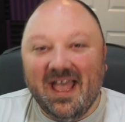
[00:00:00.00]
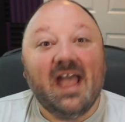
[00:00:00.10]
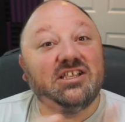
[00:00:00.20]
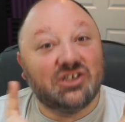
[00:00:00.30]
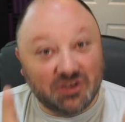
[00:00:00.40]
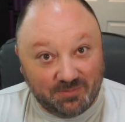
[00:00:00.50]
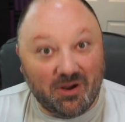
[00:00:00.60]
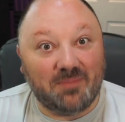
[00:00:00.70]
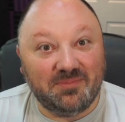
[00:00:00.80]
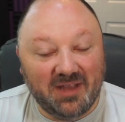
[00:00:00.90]
It's a good
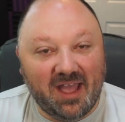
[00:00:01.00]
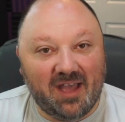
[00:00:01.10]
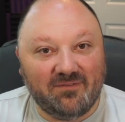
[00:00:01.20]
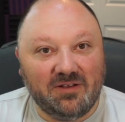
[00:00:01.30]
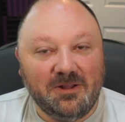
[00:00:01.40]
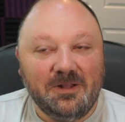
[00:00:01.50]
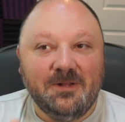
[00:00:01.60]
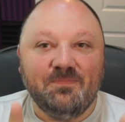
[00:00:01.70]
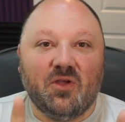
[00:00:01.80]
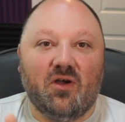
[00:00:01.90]
problem to have.
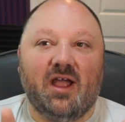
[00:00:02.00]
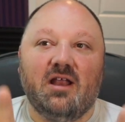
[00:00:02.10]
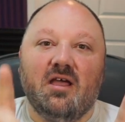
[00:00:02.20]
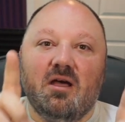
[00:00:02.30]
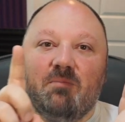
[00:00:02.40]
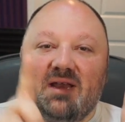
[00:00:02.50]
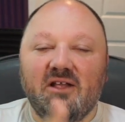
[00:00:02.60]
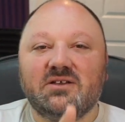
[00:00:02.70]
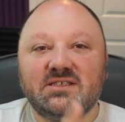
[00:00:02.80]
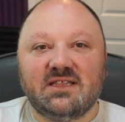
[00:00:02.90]
All right. But
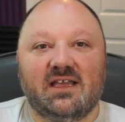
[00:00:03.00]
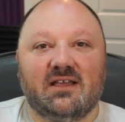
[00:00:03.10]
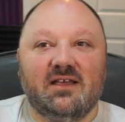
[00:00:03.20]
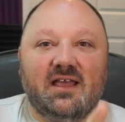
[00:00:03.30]
here's the thing.